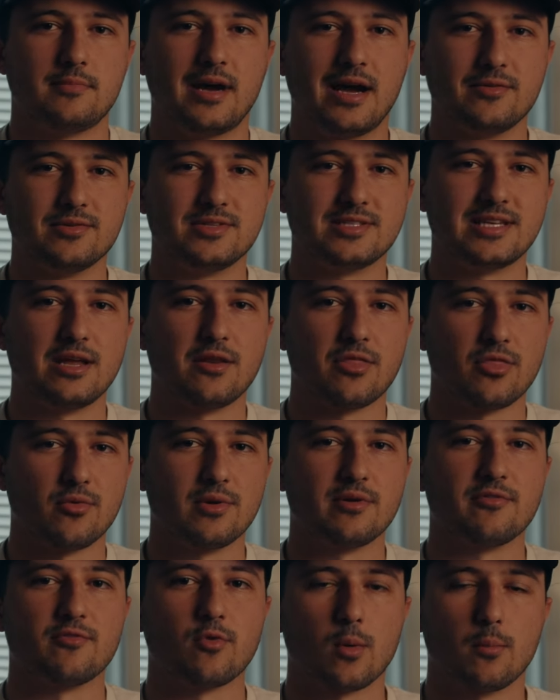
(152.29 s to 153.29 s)
I would say
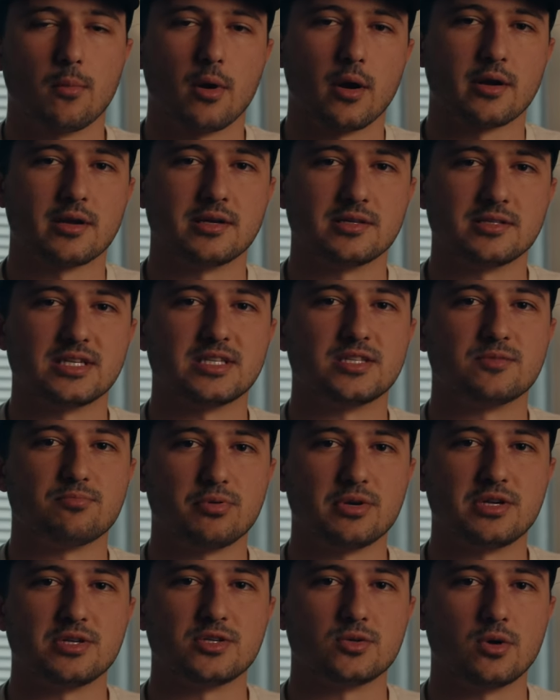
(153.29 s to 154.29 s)
3 to 4 mark it's
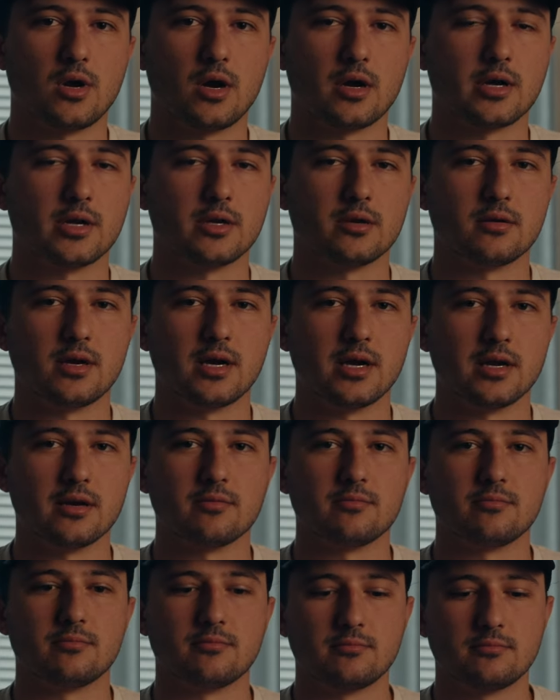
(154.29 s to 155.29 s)
pretty strong
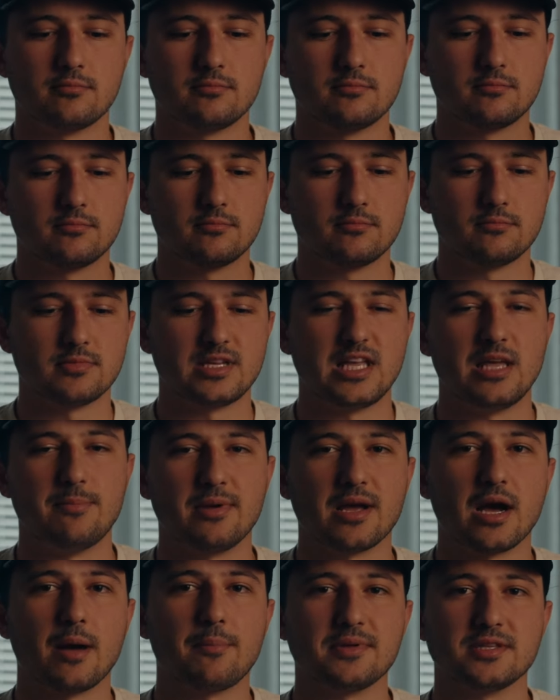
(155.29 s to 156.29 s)
on
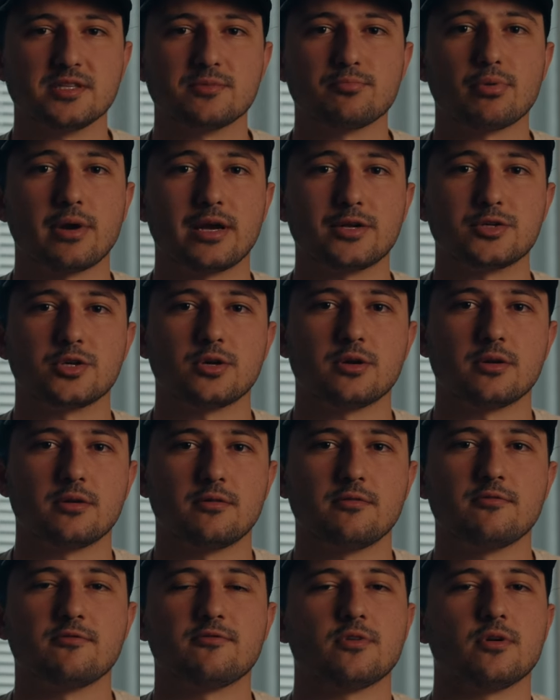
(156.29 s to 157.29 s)
keeping up its pressure
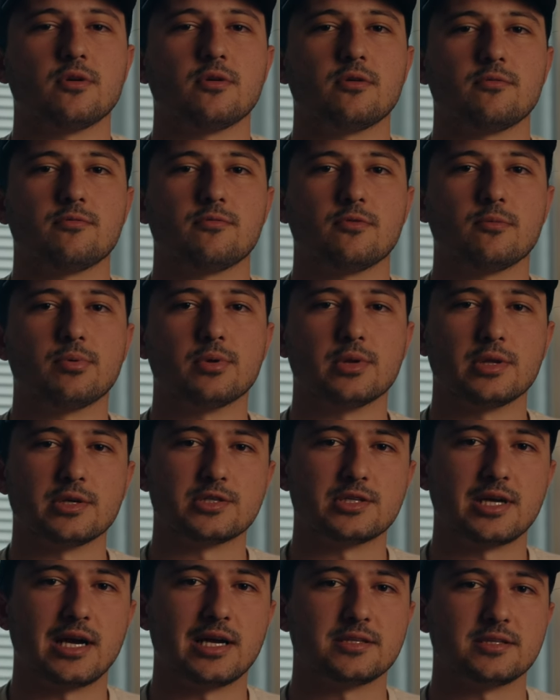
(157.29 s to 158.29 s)
for
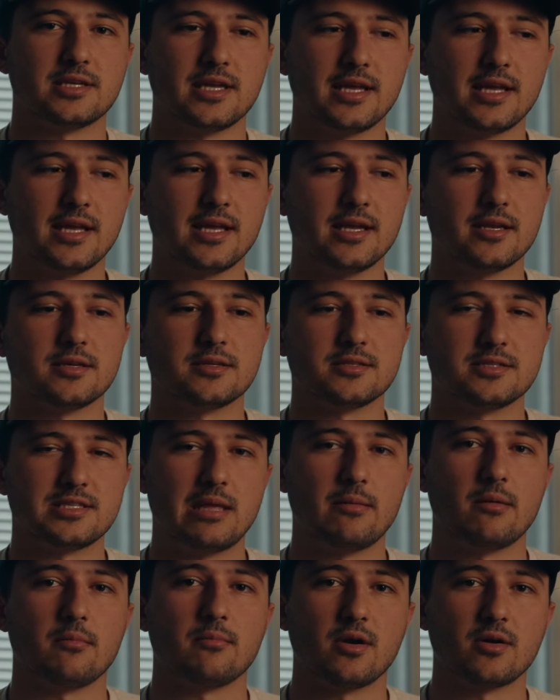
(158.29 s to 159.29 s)
pulling shots and
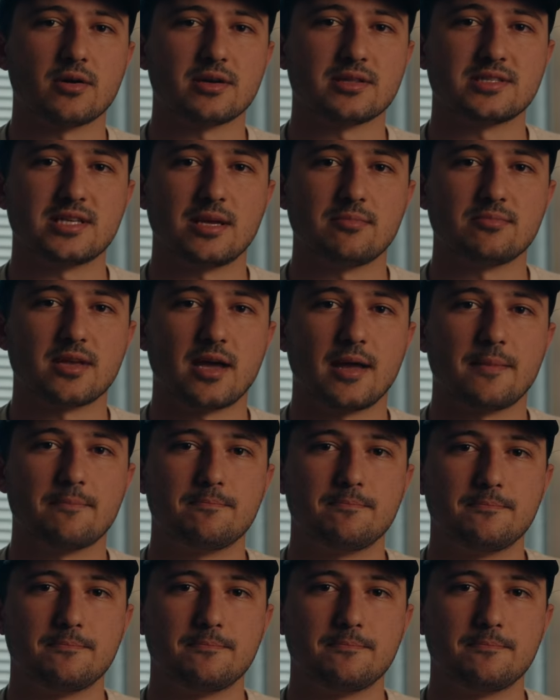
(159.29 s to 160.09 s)
steaming milk at the same time.